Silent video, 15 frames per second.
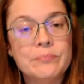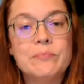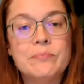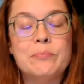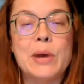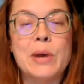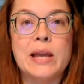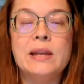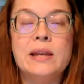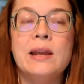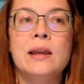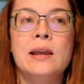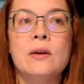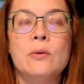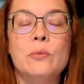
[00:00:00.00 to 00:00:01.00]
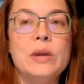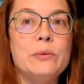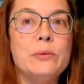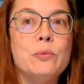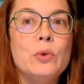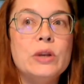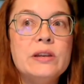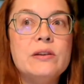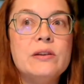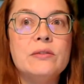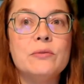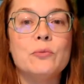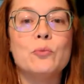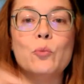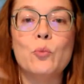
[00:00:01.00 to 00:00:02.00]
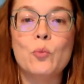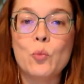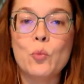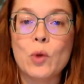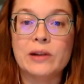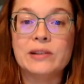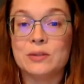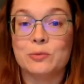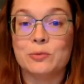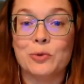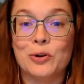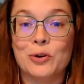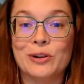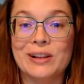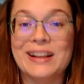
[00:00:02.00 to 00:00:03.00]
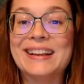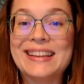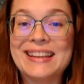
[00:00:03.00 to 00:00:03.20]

but we wouldn't want to roll